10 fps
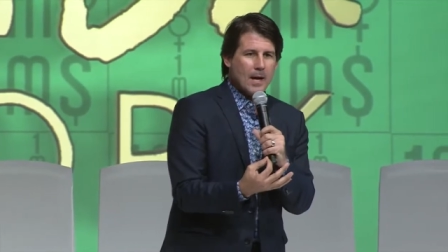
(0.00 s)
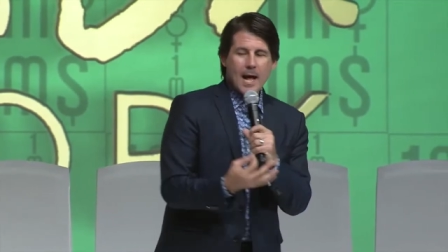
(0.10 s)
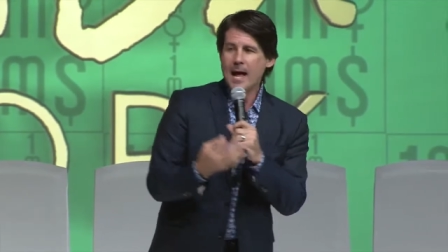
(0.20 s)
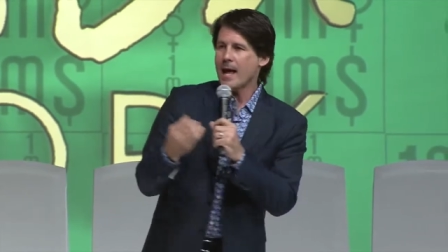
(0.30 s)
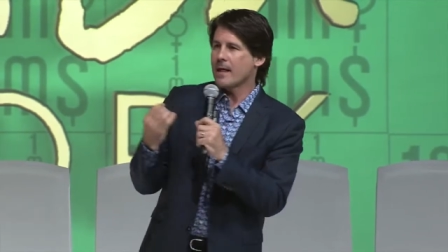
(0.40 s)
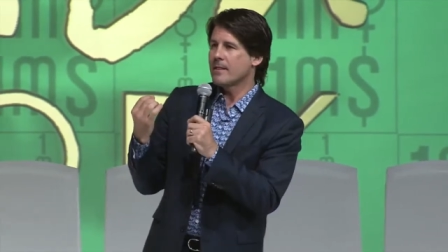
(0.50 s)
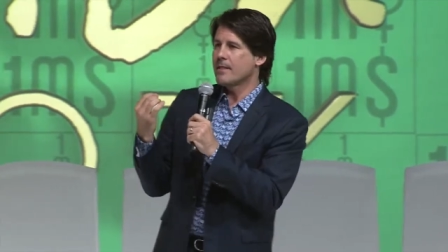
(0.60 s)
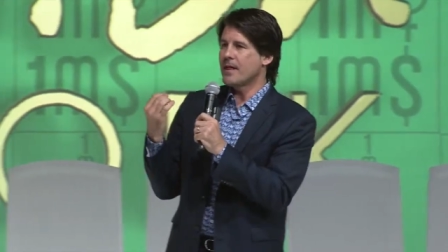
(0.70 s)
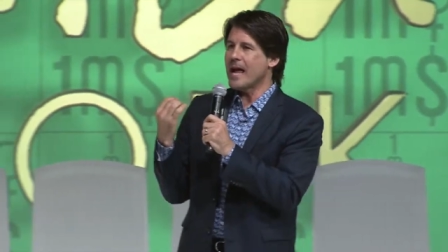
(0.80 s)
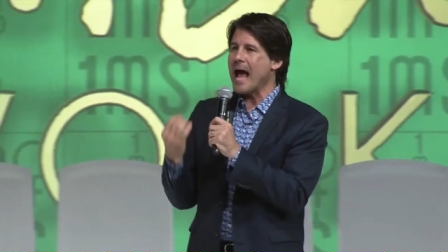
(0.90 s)
And
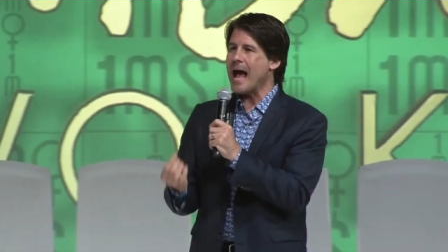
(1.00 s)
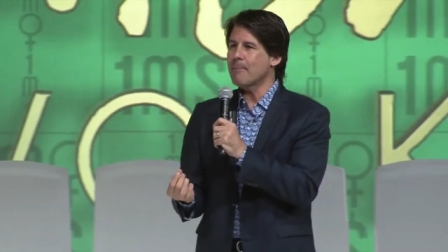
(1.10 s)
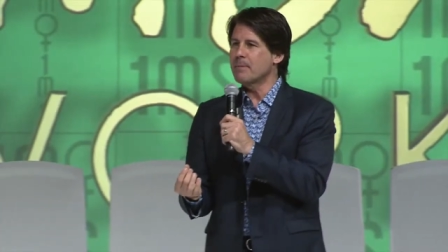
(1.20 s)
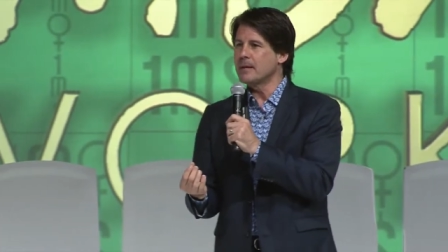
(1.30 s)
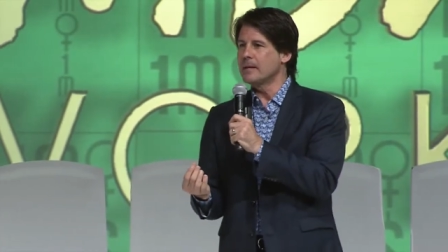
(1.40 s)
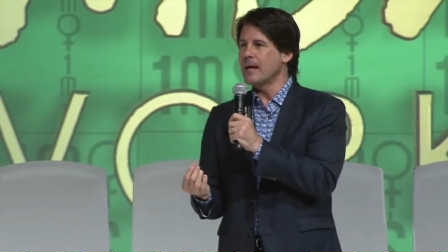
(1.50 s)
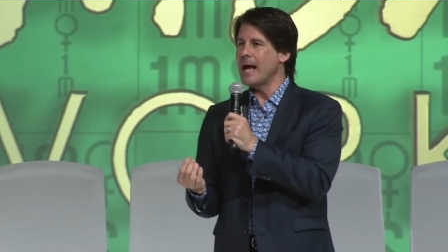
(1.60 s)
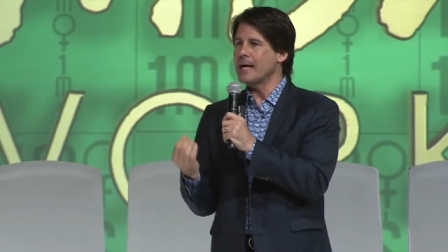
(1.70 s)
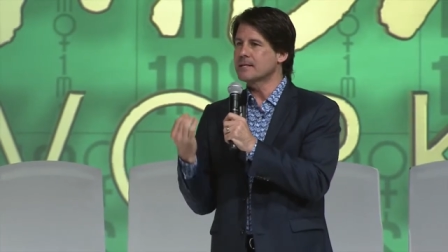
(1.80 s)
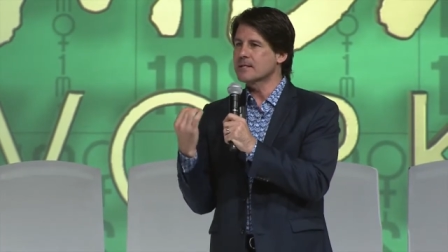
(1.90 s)
they happen
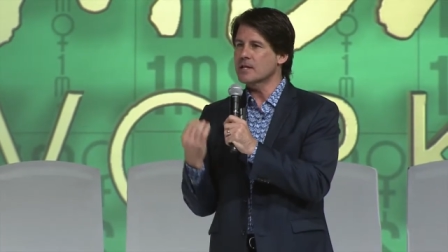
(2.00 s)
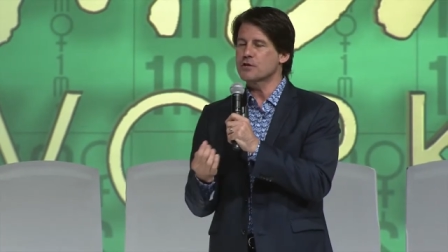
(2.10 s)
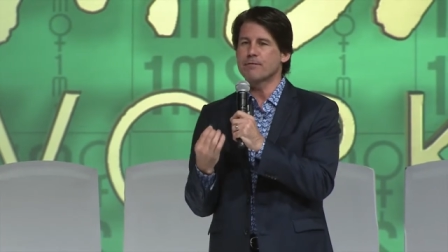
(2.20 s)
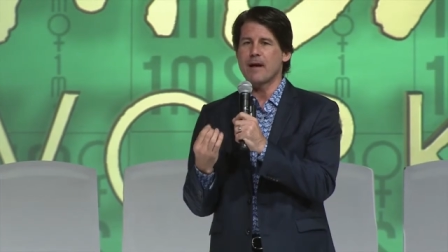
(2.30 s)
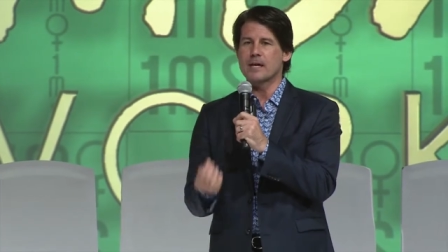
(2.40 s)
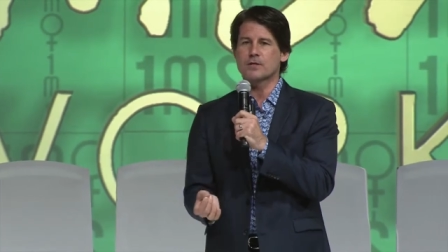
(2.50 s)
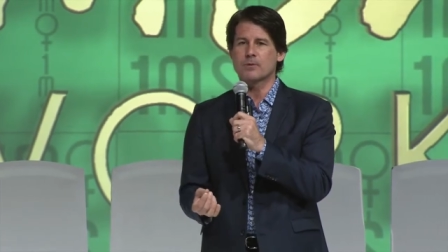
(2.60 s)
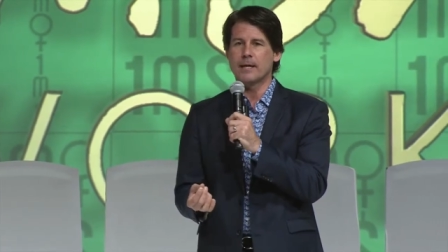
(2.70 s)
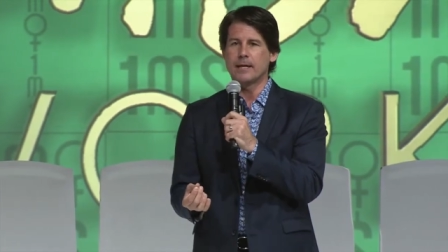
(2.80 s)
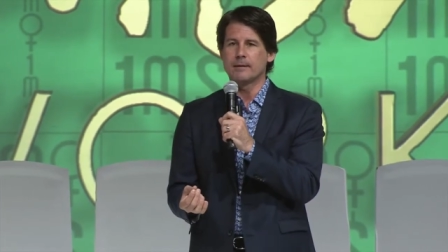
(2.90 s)
at such a fast
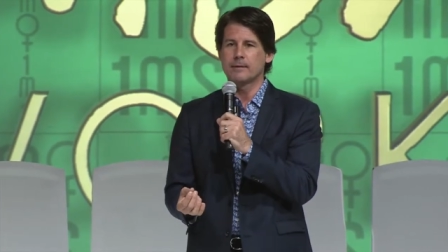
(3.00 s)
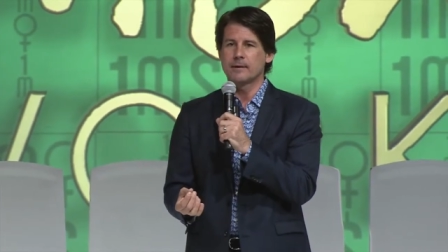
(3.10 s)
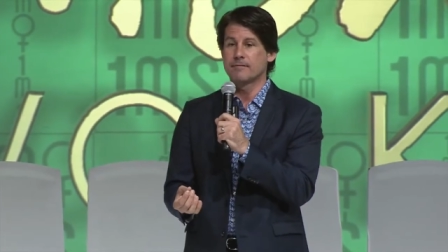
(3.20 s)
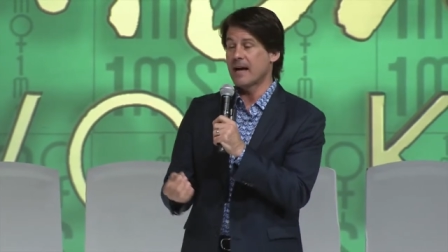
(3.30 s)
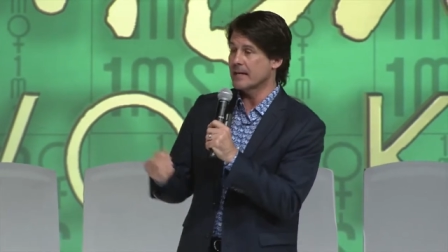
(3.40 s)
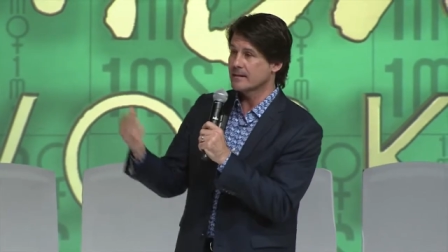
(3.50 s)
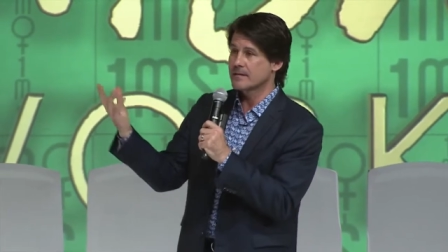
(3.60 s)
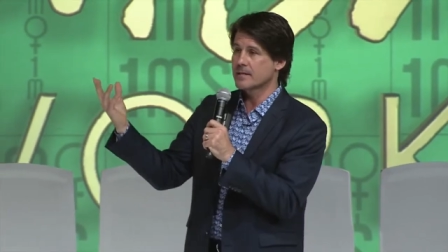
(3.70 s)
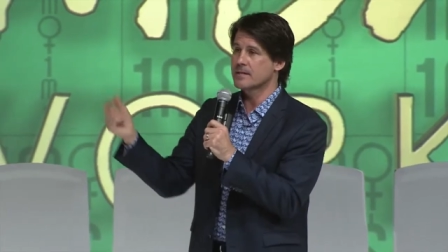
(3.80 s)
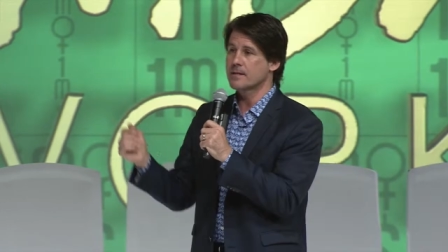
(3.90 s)
rate. In fact,
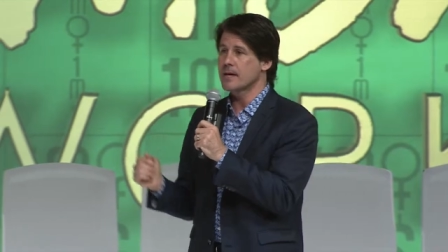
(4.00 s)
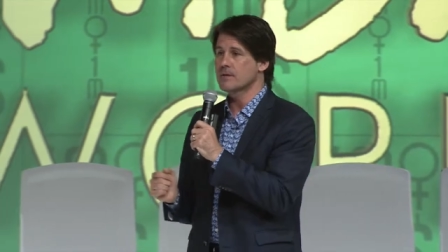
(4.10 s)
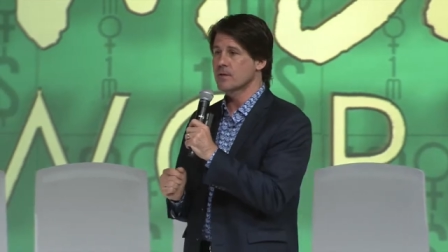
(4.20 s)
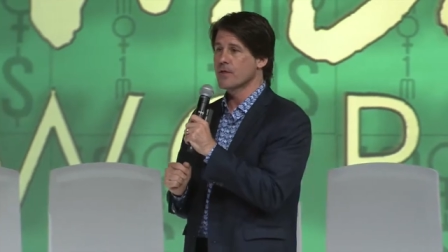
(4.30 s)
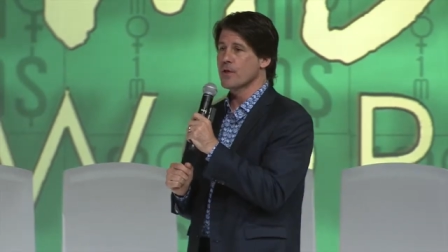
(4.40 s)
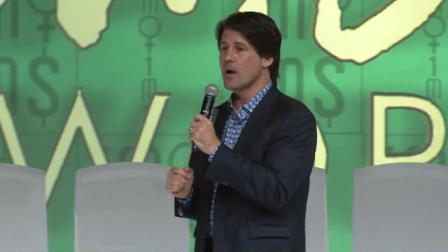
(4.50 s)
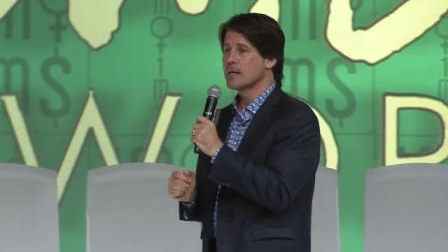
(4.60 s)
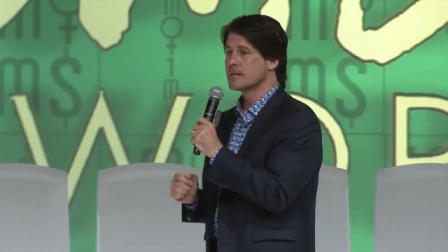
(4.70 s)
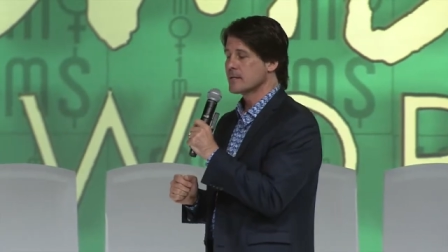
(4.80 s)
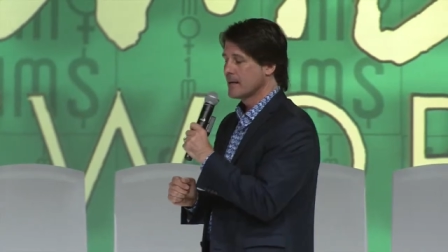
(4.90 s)
60,000
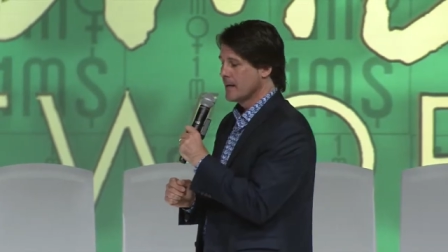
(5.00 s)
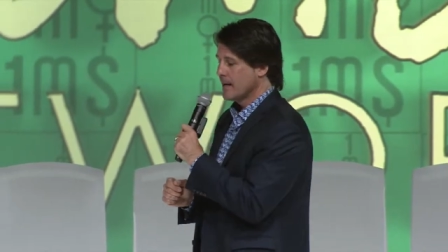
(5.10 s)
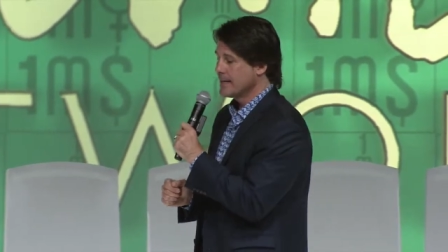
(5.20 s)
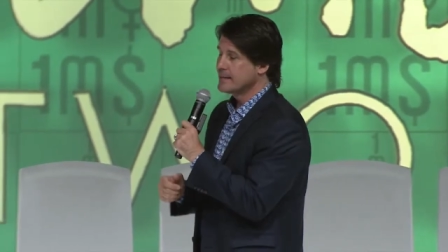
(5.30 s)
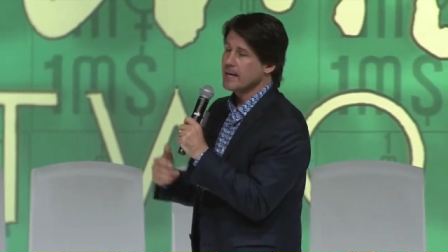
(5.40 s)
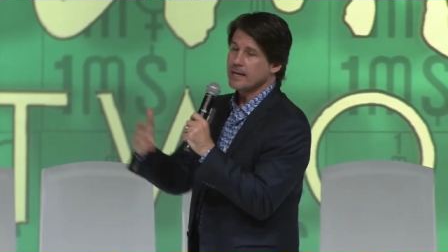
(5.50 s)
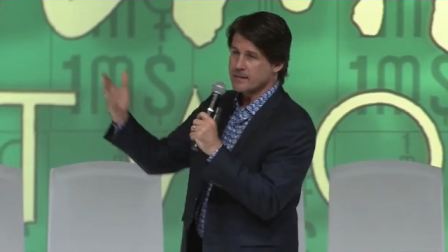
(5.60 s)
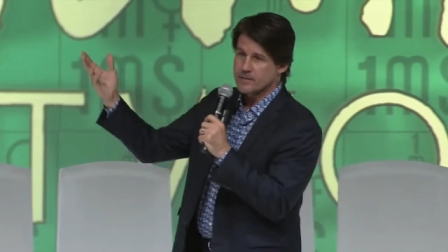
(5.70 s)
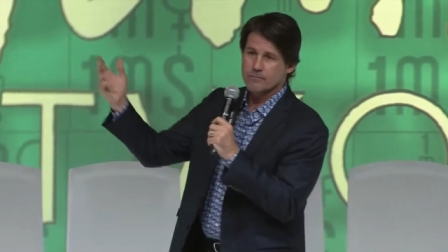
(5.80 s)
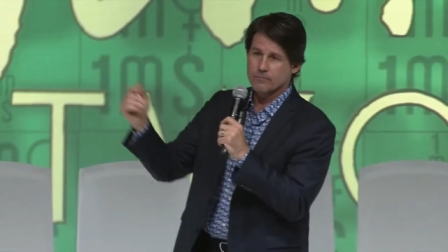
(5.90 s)
thoughts a day
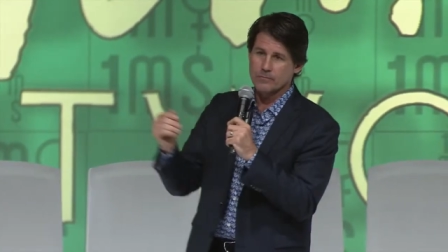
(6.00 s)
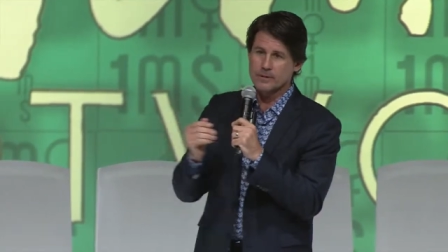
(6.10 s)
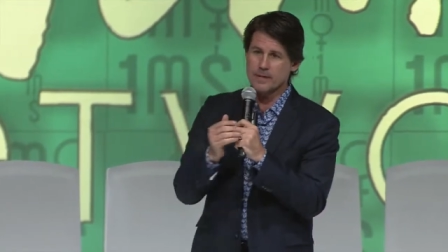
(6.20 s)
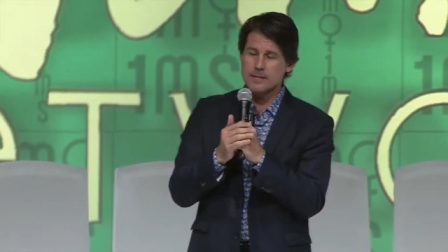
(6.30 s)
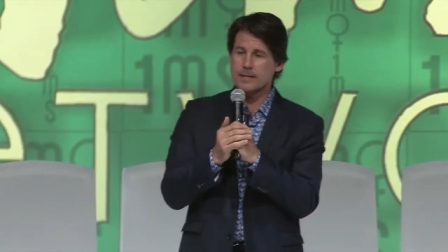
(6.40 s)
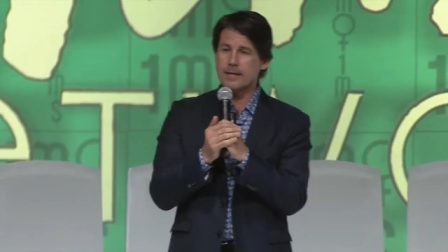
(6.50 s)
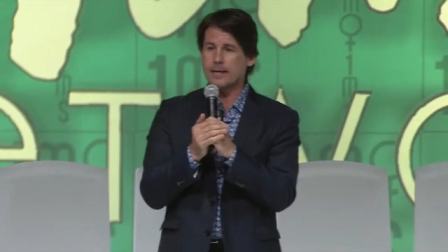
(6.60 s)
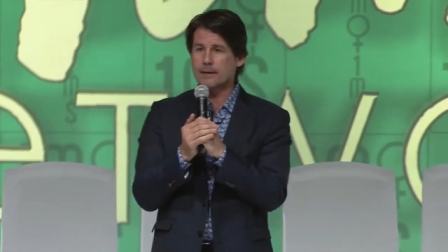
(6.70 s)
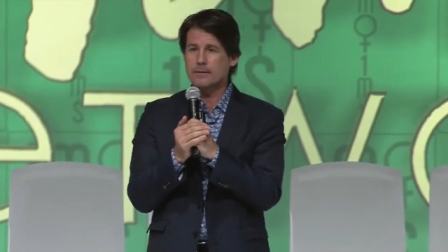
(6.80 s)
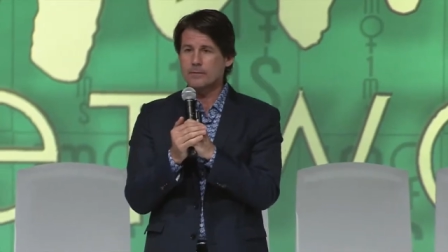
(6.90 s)
is what they
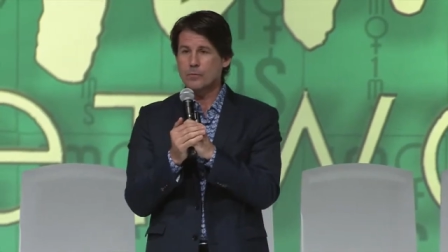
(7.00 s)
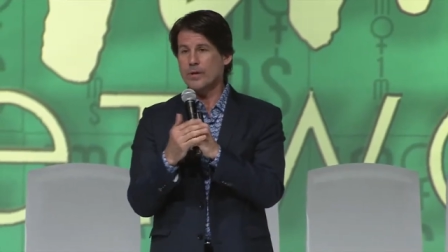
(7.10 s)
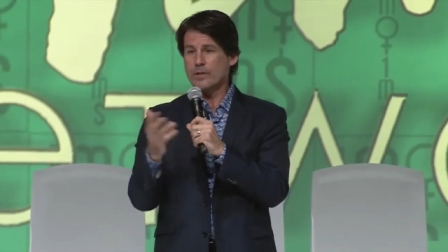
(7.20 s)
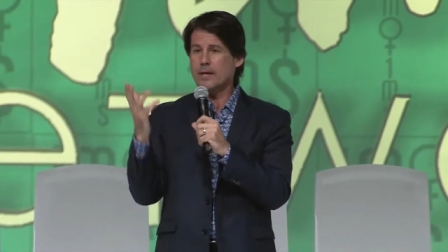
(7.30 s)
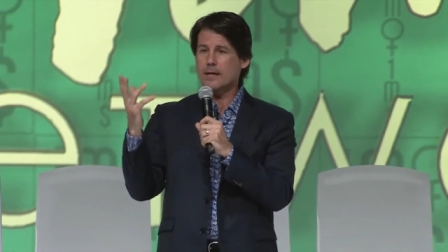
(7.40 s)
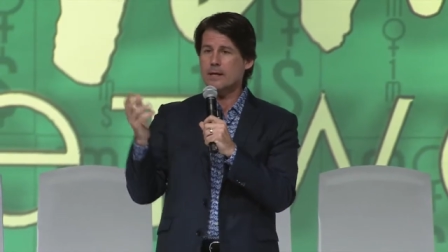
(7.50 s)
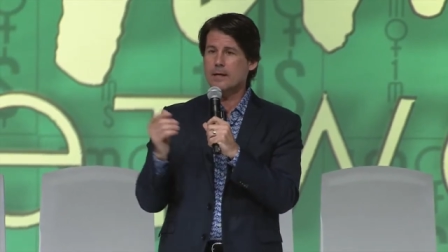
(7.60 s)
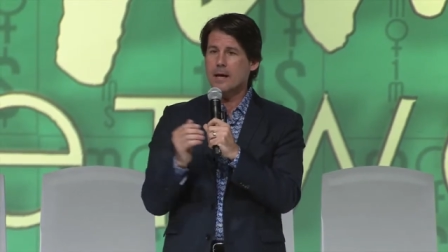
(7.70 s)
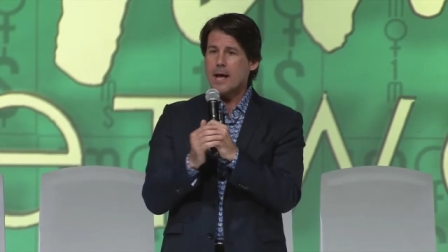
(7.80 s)
say we think.